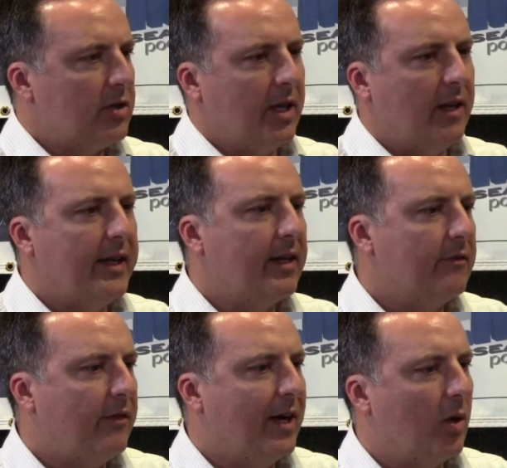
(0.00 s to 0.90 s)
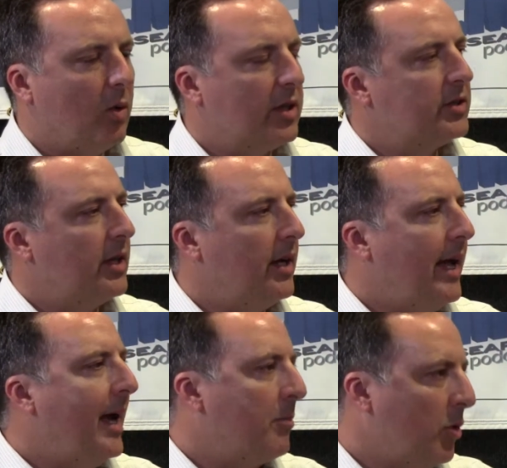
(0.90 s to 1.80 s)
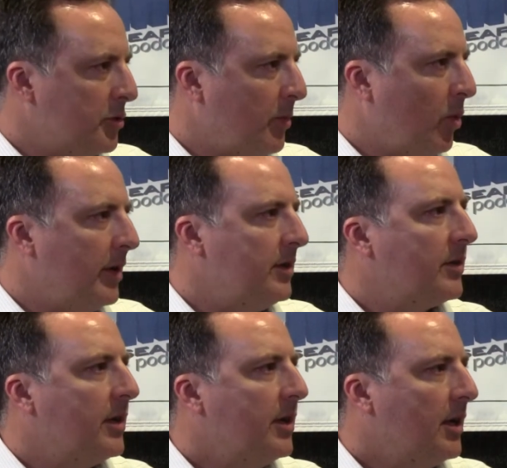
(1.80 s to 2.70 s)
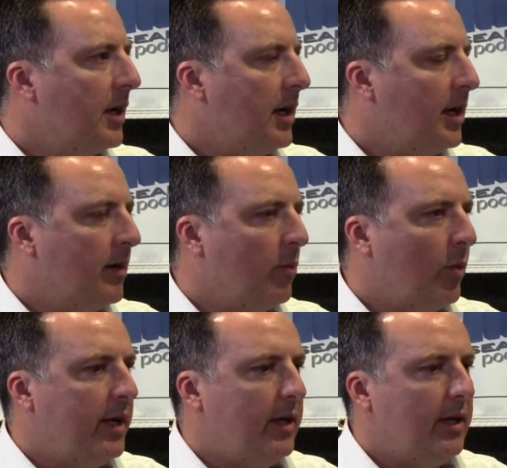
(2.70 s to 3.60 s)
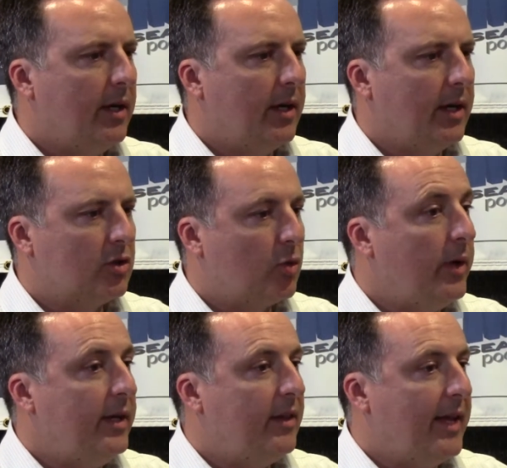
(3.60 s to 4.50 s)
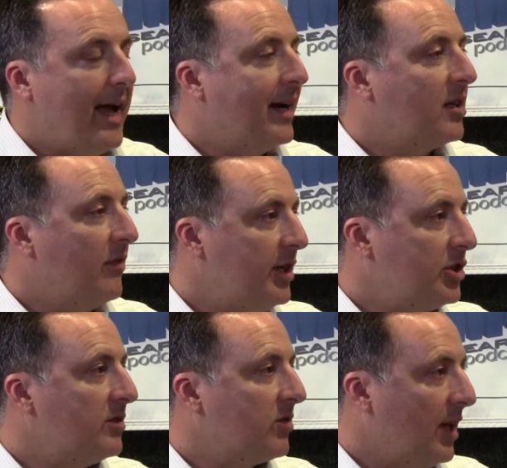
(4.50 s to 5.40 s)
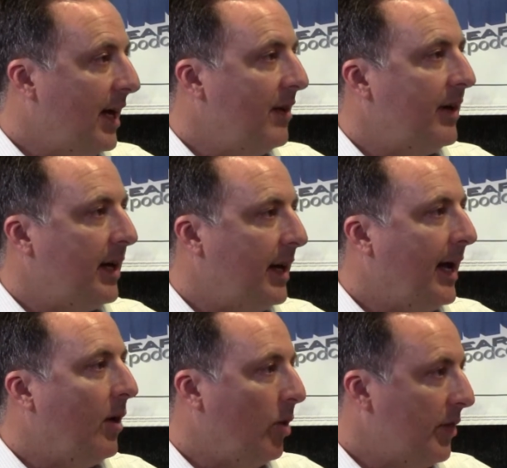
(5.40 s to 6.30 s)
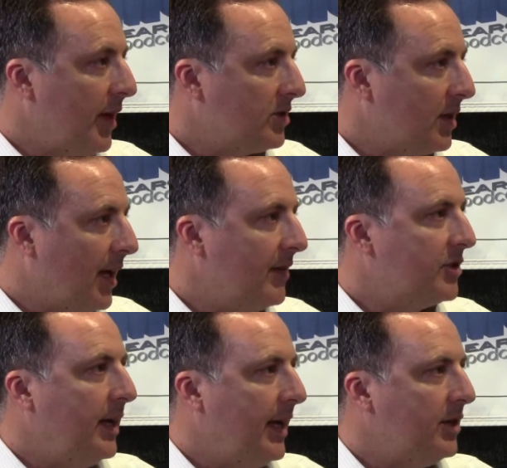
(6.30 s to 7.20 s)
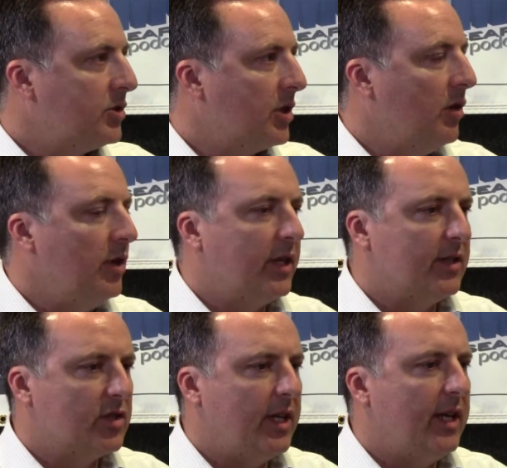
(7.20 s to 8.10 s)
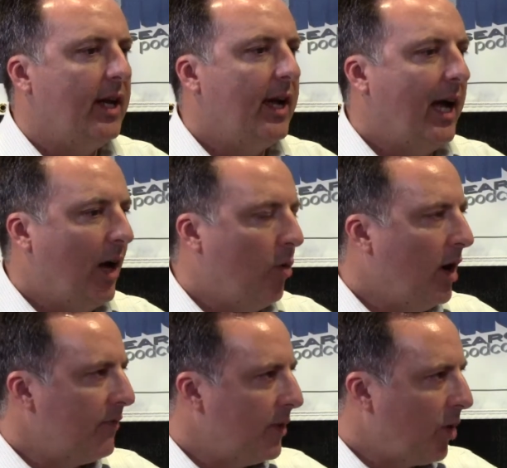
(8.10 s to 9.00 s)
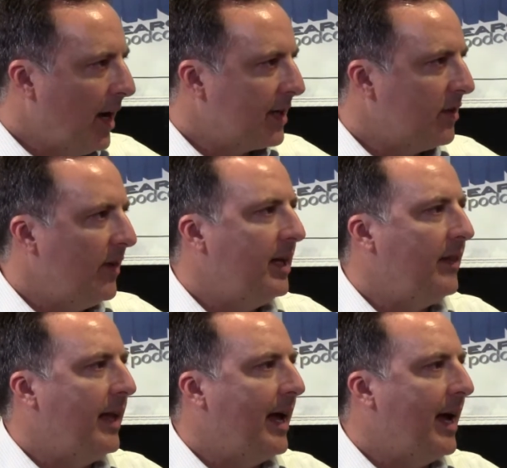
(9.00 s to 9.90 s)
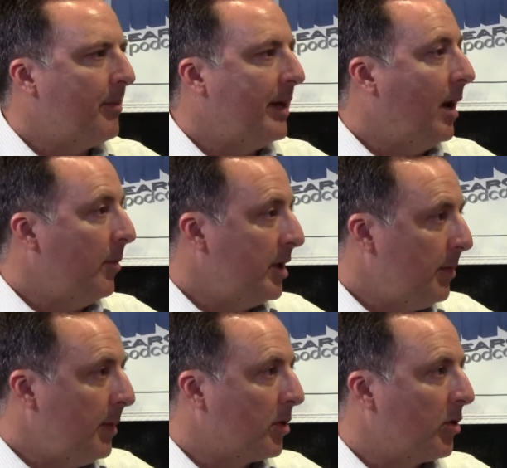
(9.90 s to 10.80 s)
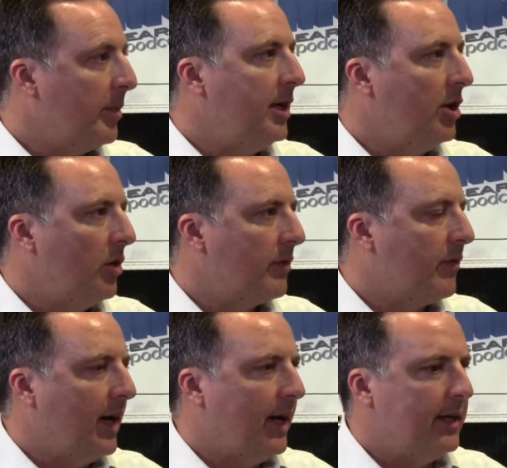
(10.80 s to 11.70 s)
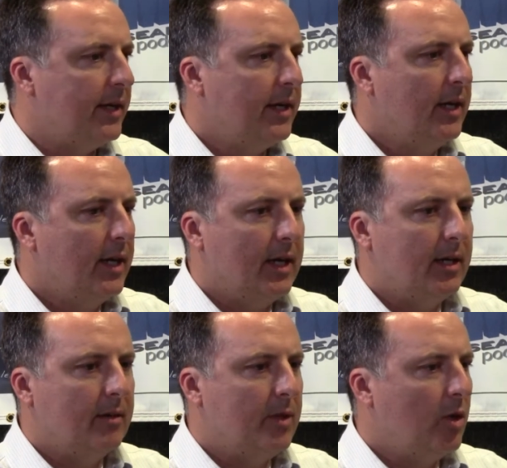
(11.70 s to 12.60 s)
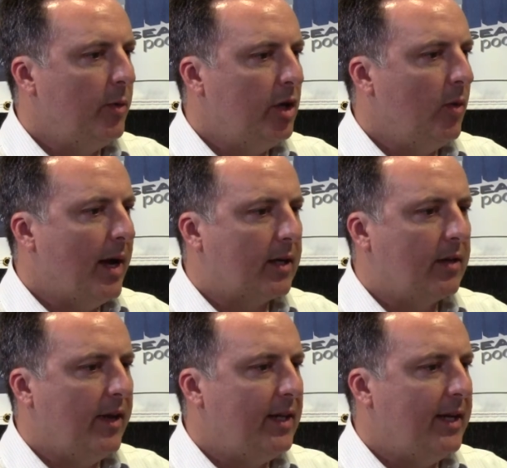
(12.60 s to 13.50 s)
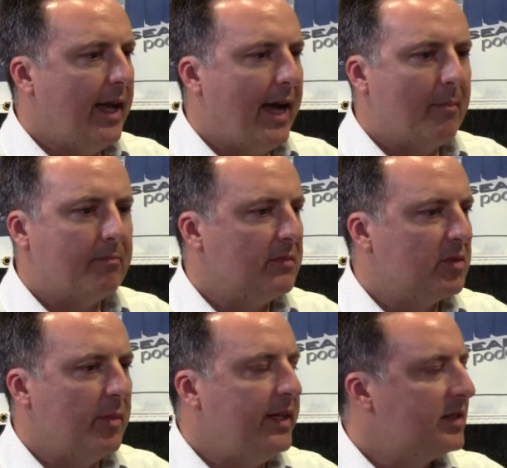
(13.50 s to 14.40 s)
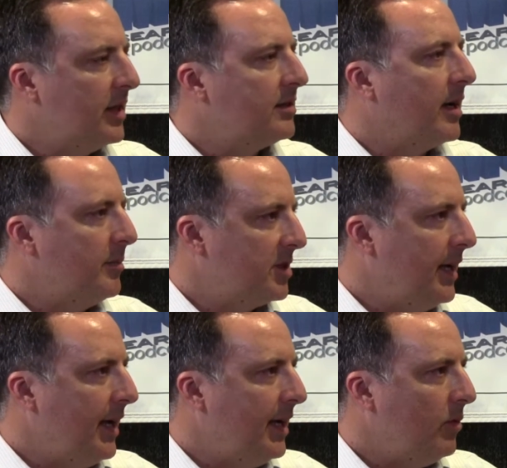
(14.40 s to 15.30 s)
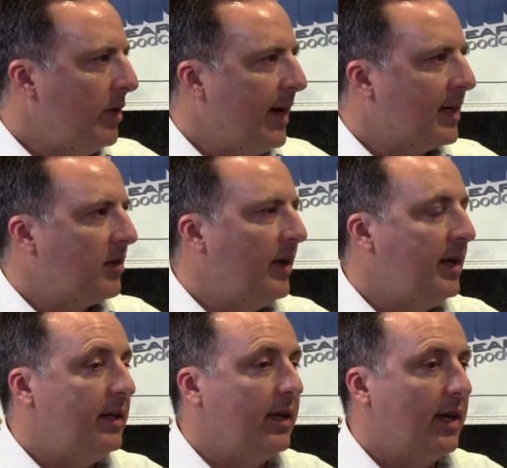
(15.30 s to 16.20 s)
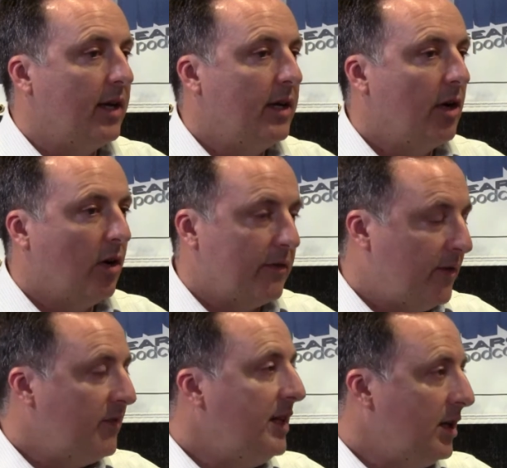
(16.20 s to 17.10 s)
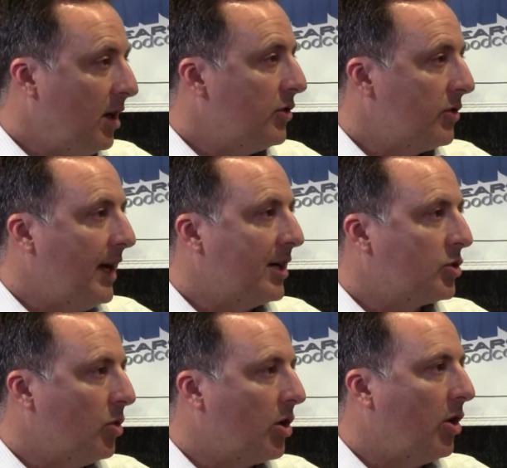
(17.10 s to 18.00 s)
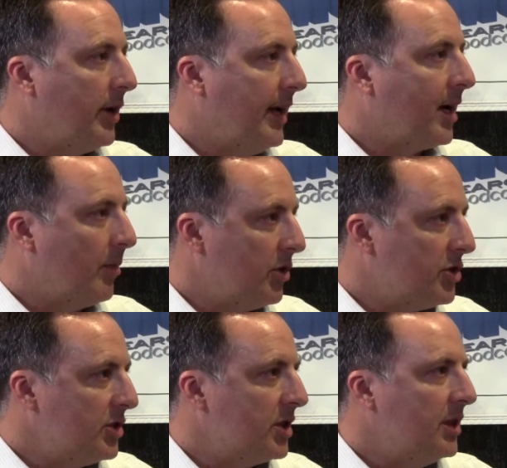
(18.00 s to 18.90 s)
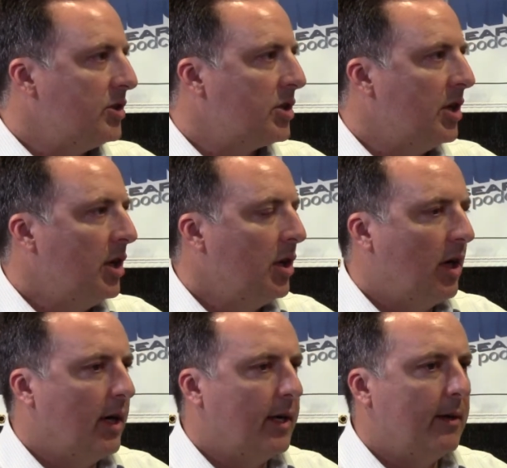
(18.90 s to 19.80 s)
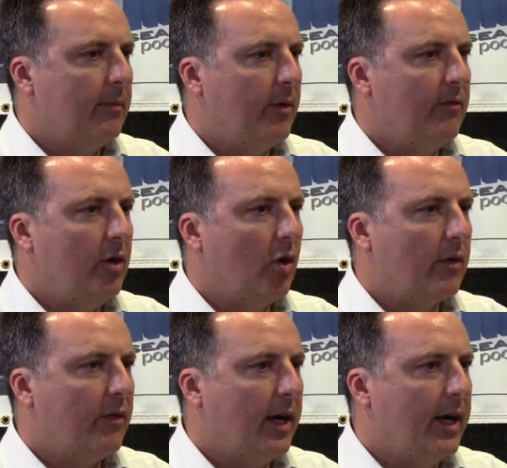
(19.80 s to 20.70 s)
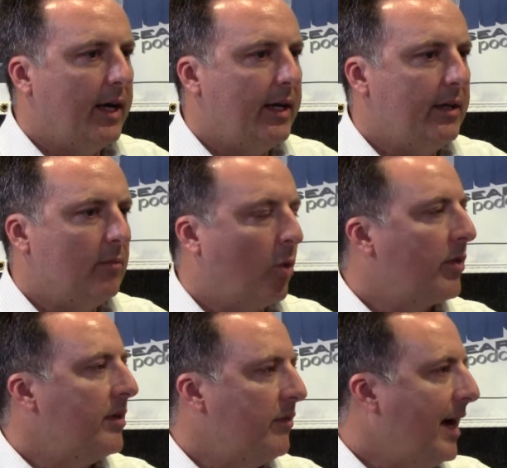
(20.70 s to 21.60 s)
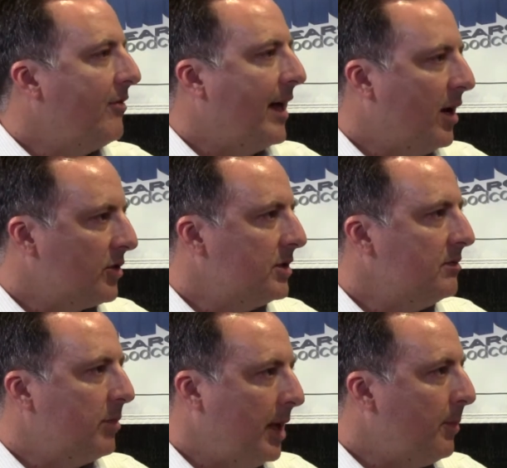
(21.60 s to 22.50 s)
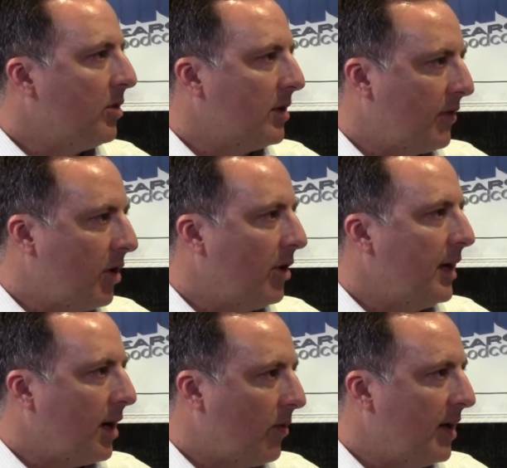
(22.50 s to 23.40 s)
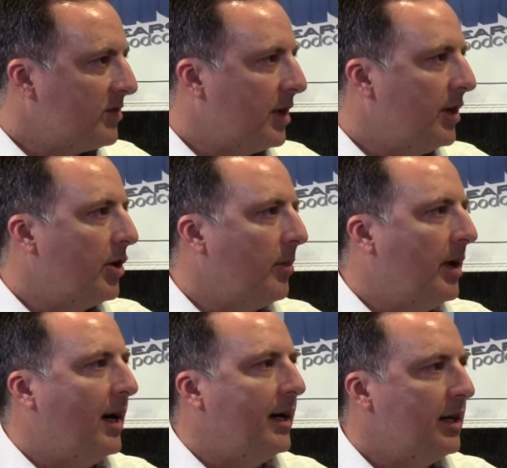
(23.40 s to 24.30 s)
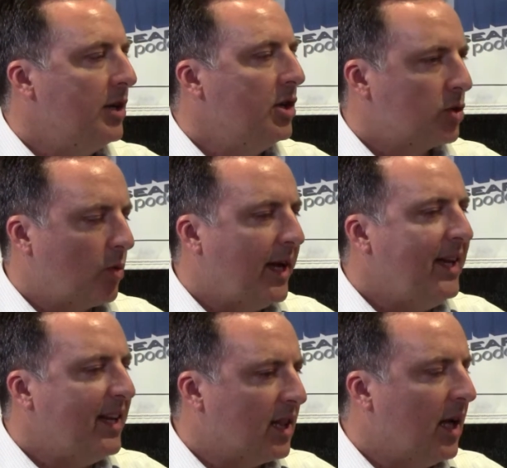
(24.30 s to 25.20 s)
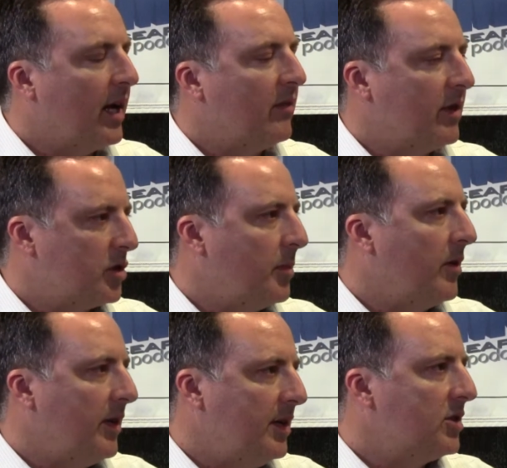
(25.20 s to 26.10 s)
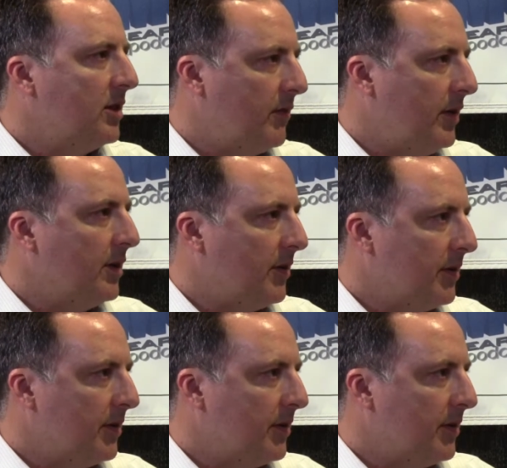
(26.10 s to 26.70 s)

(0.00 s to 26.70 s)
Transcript: Uh, they can follow us uh, at PulsePoint. Um, we uh, tweet the activations live at, at one thousand lives a day, so you can see how often we're activating the app and how many people are being notified. Um, you know, we do activate the app as many as ten times a day. We've activated uh, on fifteen hundred actual cardiac emergencies. Um, we've notified more than five thousand people of cardiac arrests that are nearby. So we're gaining a lot of experience in the field.